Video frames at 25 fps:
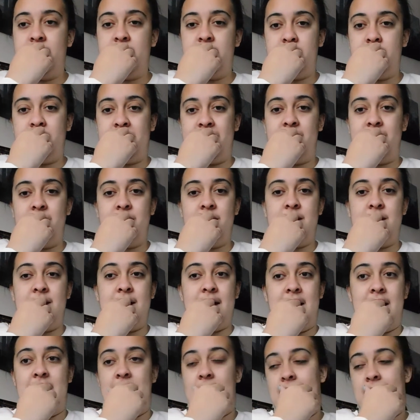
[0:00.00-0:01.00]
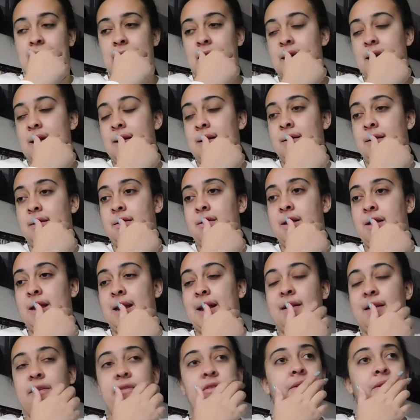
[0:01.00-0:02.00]
spend the day, the
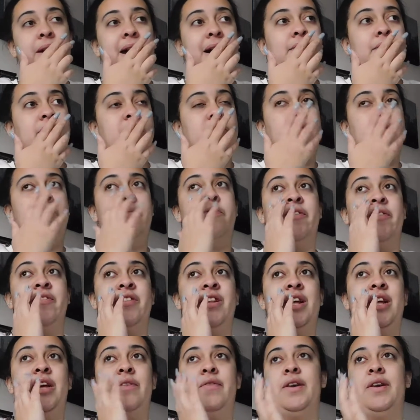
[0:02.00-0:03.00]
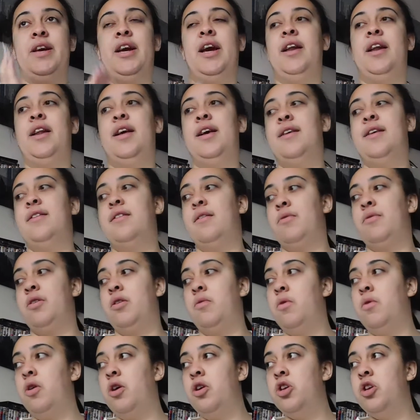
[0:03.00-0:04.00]
next few hours doing before I leave again, is I'm gonna
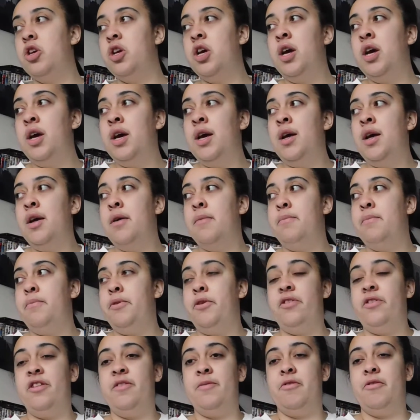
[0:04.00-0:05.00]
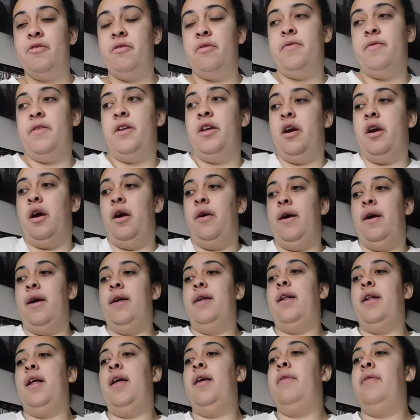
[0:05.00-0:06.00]
watch Beauty Spectrum's video, and
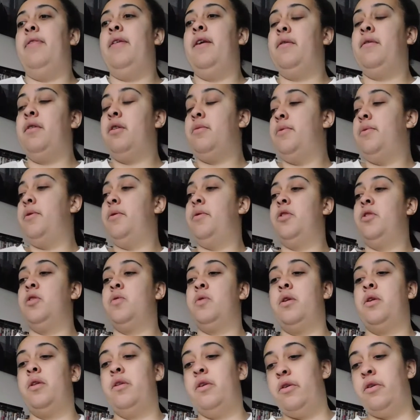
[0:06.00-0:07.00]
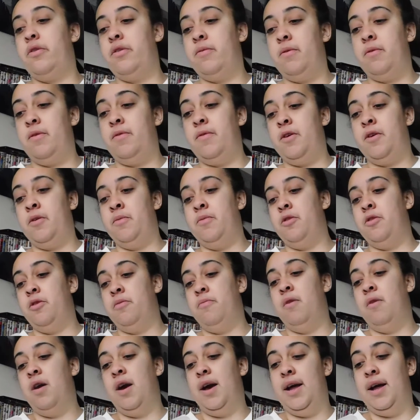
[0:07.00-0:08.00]
then I think I'm gonna watch one of the Christmas films on
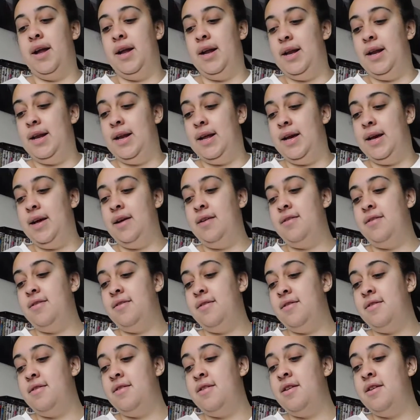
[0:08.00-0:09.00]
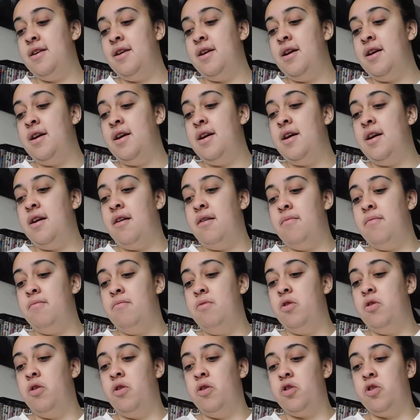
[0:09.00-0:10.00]
my list. I'm
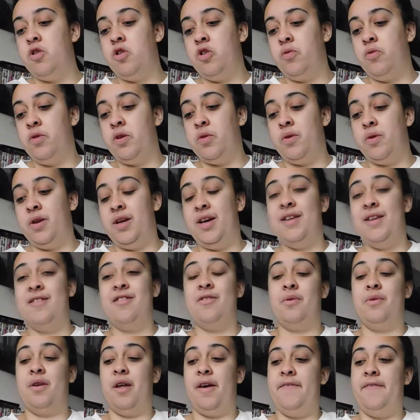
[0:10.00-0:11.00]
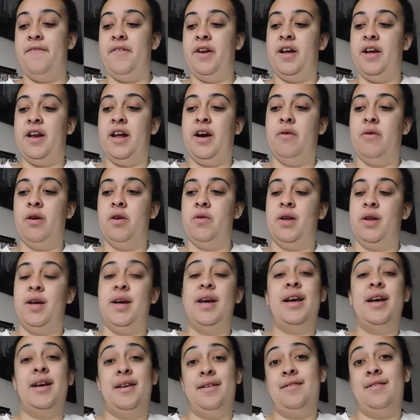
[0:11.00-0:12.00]
not sure which one it is, so when I figure out which one it
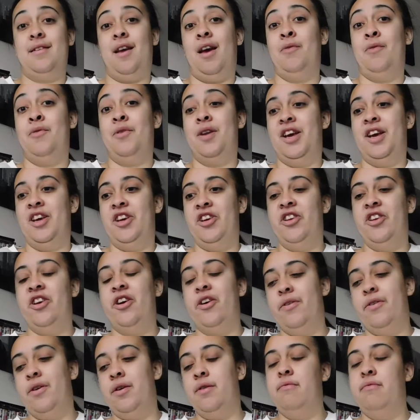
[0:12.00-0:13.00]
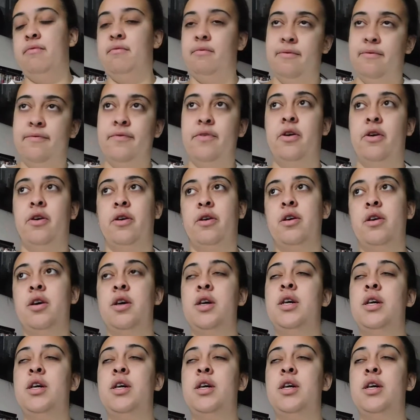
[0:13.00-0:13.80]
is, I will let you know and vlog.